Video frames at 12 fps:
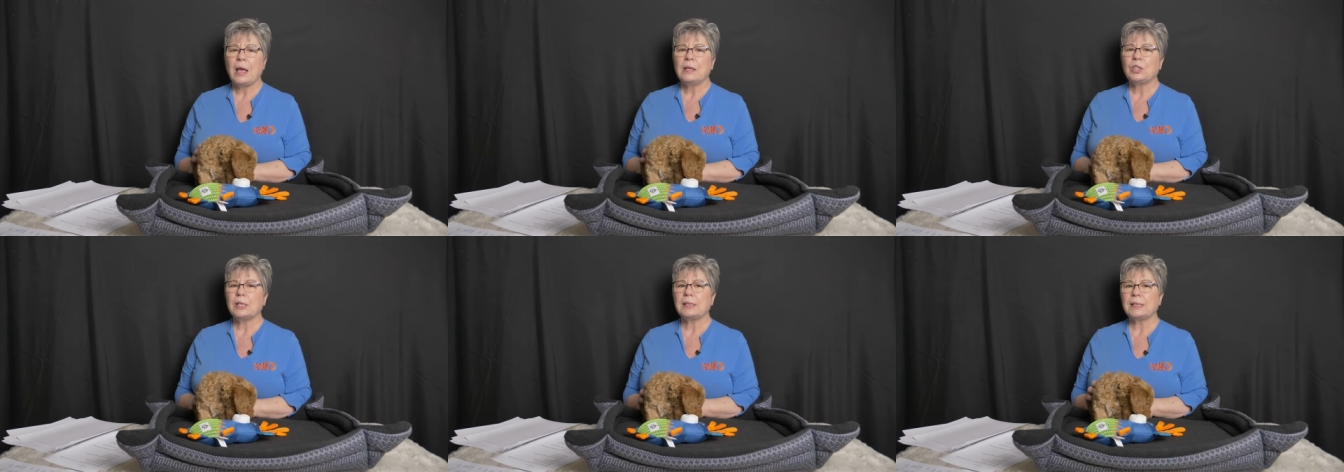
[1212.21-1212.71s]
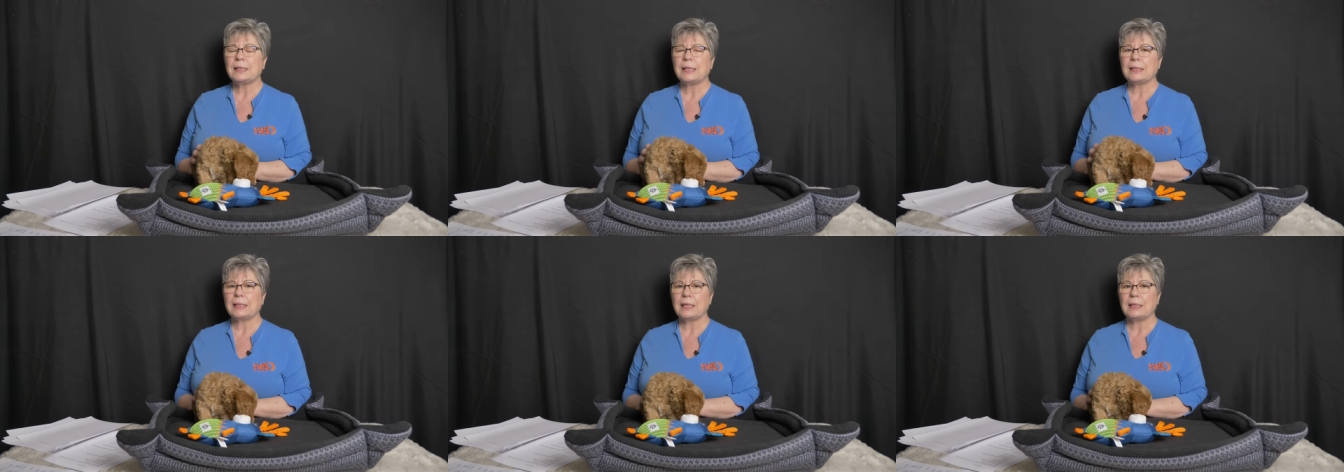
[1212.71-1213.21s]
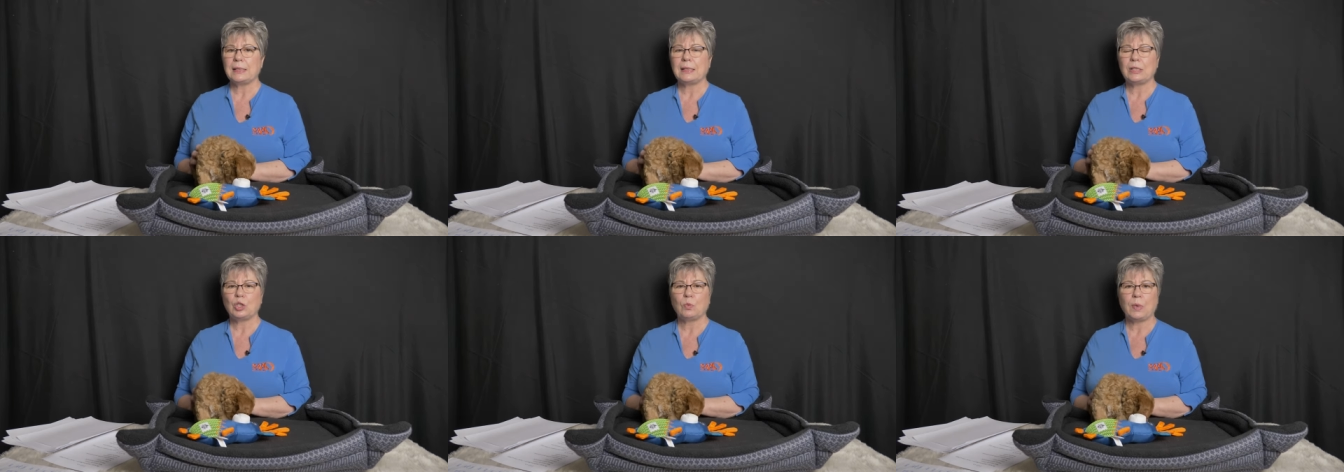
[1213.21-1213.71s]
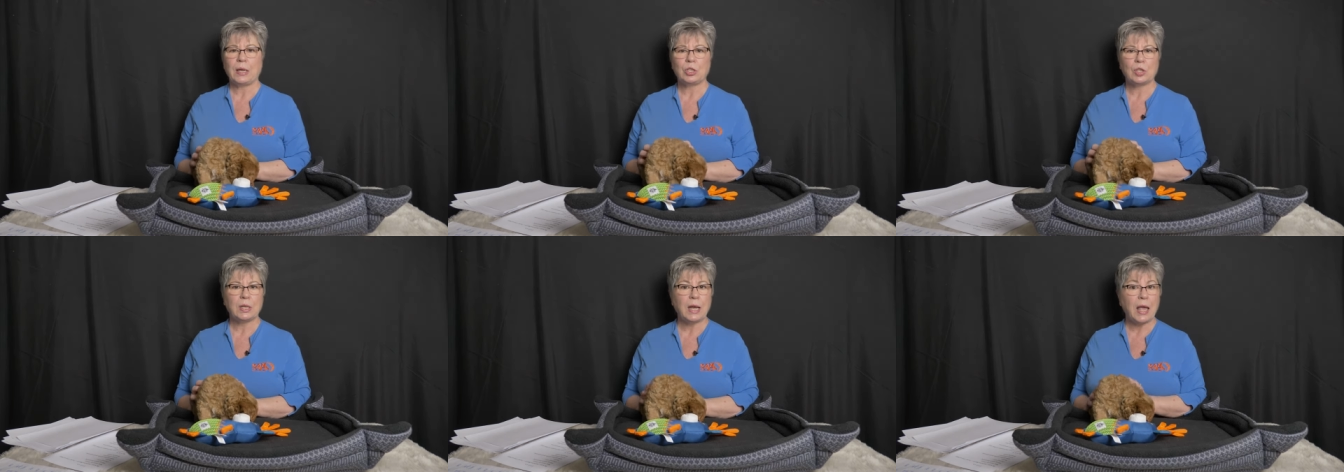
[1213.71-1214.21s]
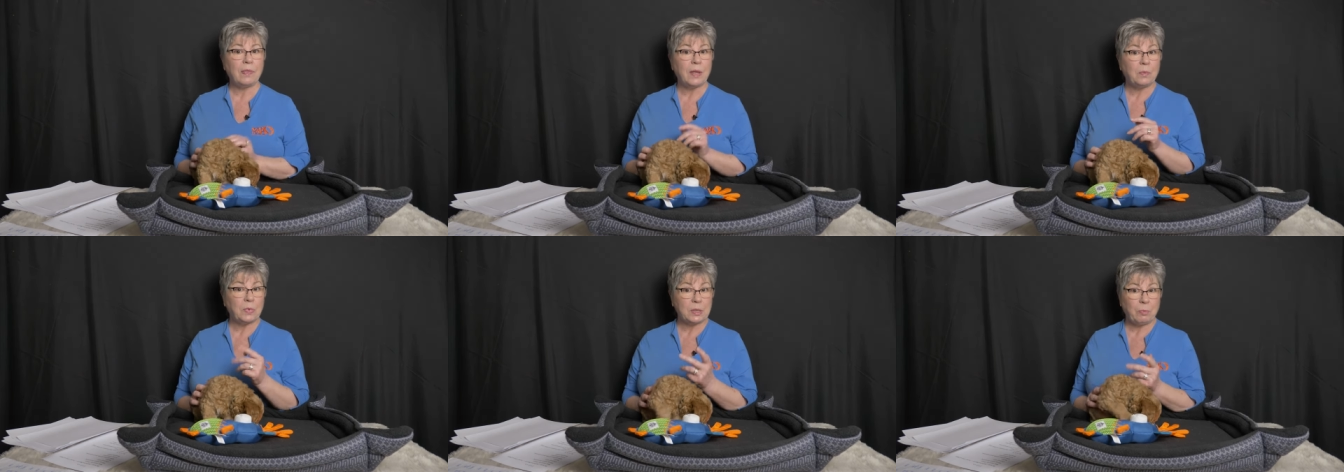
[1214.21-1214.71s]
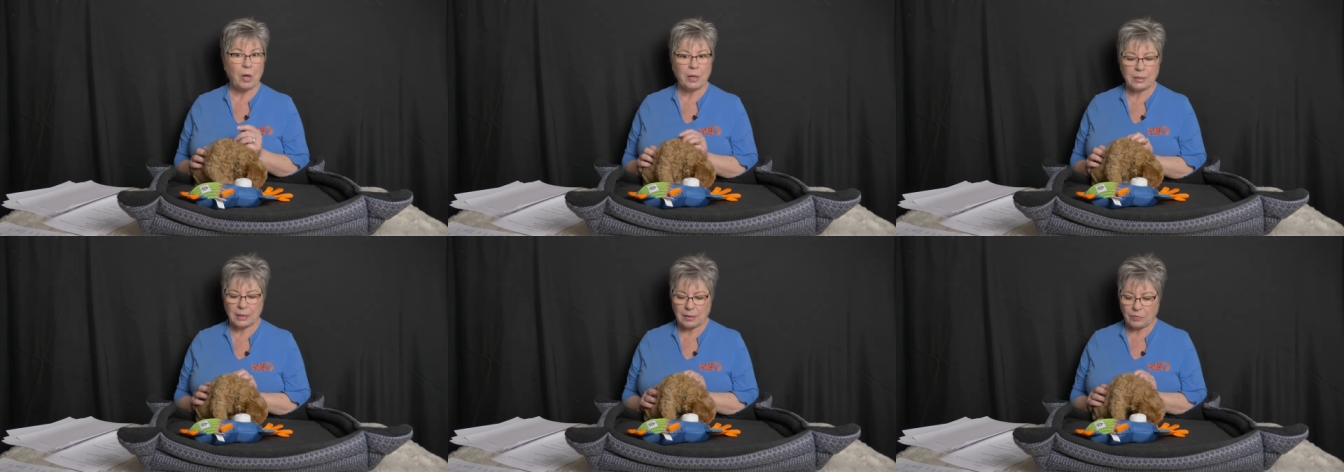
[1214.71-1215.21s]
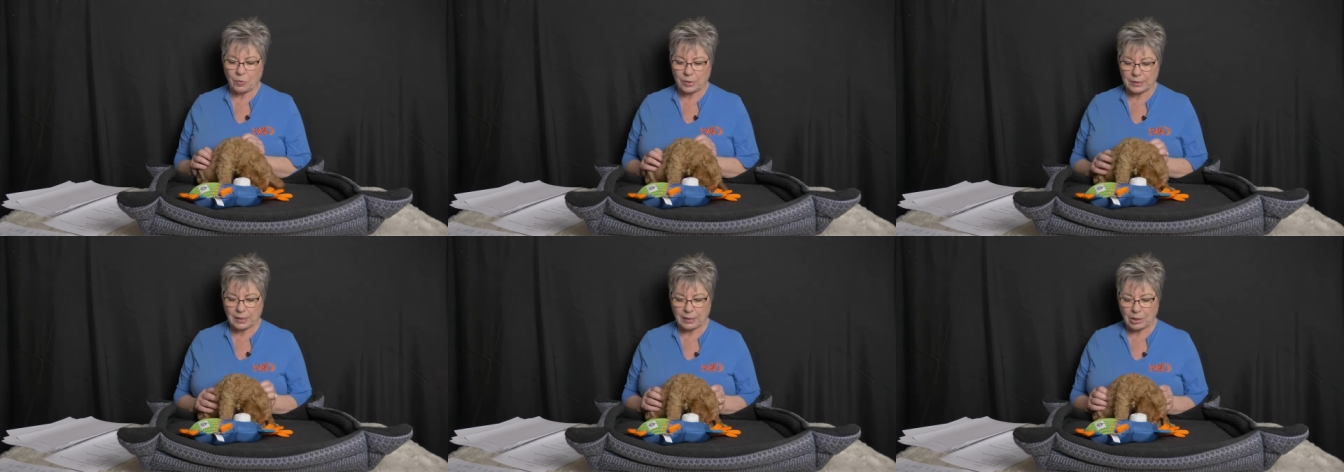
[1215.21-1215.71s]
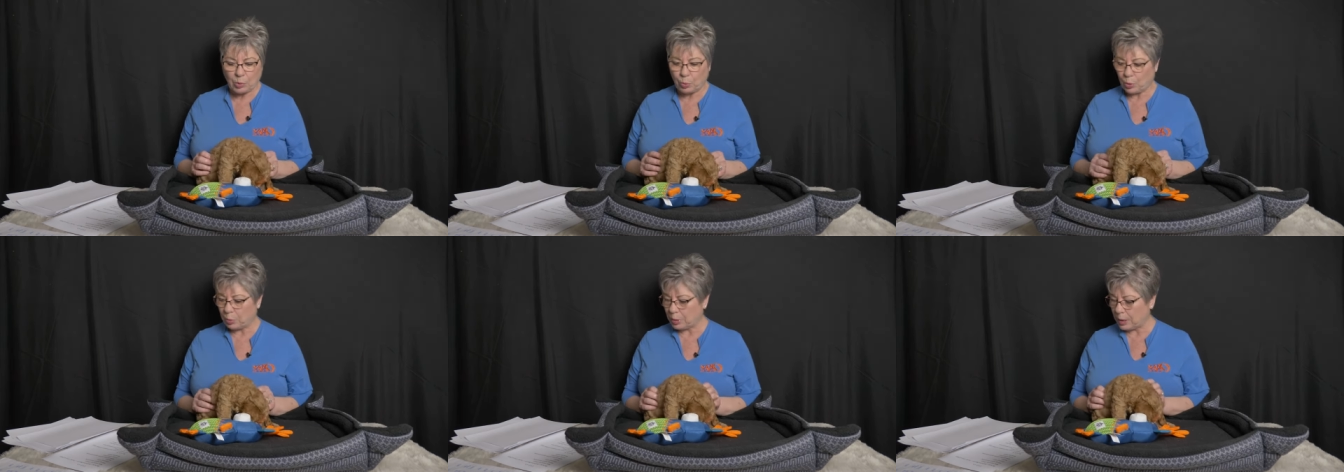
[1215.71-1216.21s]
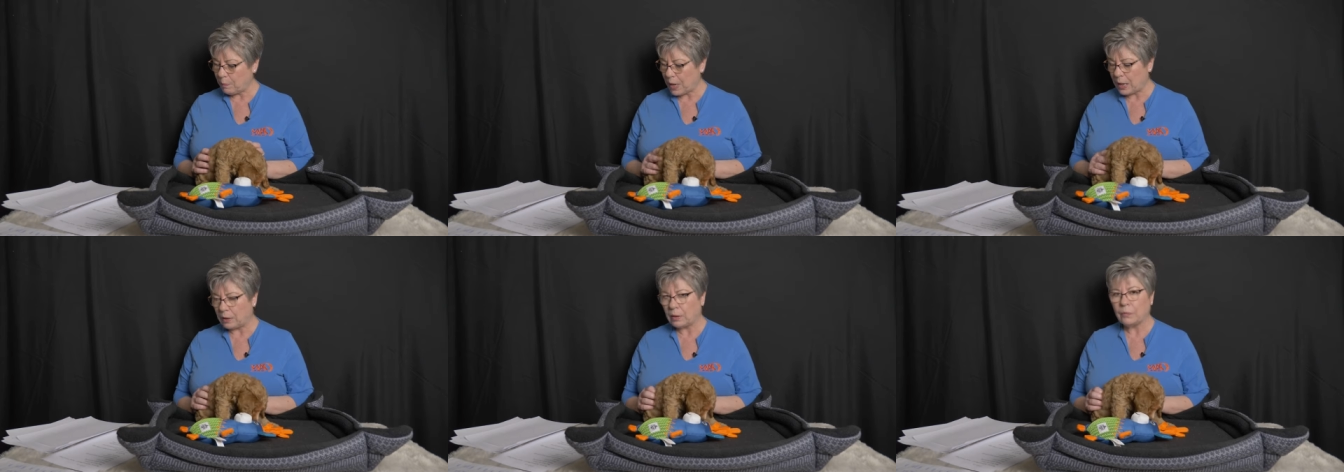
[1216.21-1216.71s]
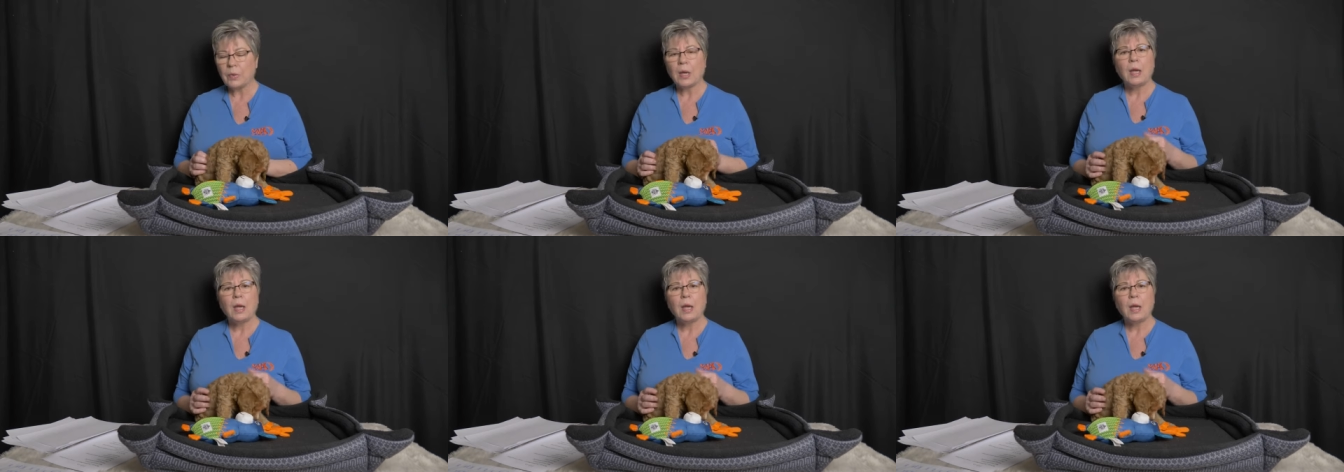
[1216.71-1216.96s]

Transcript: just assessing the situation and then responding, of course, in an appropriate manner.